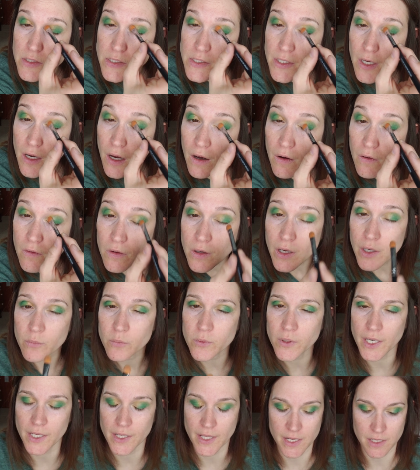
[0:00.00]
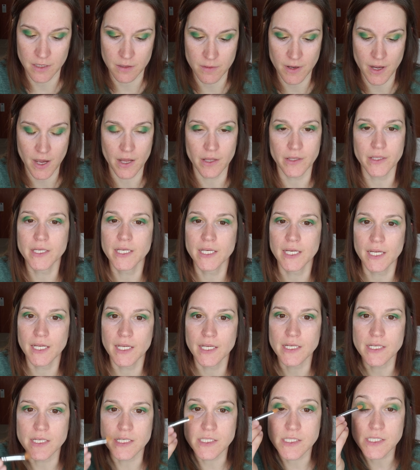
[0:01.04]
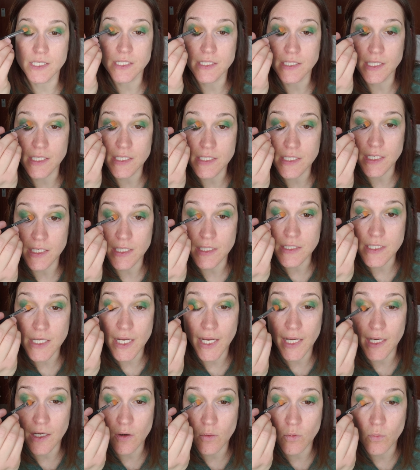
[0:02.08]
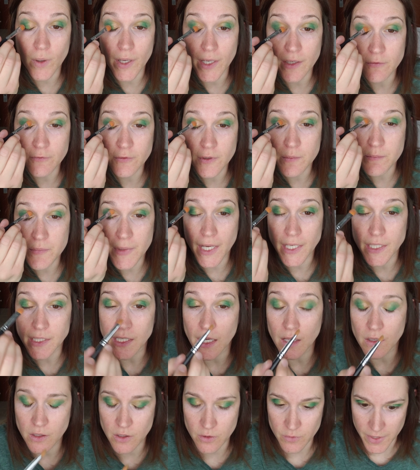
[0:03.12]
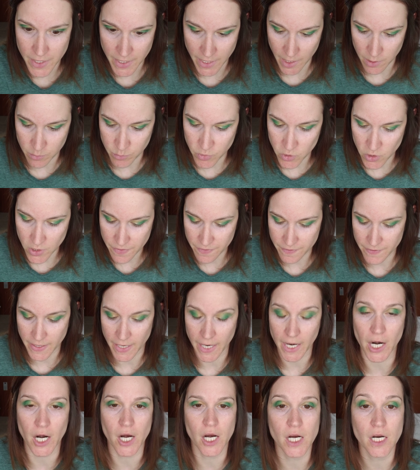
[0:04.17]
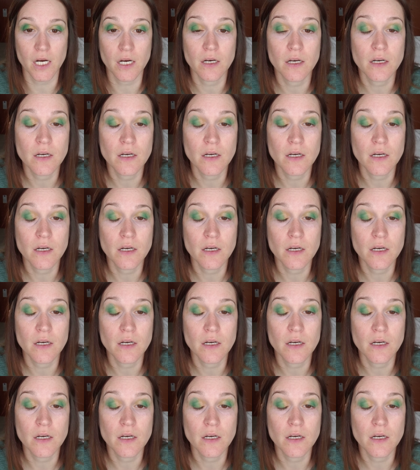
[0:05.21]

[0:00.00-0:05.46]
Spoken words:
So, and what I like about Elegant is it doesn't take away from that yellow that I put there.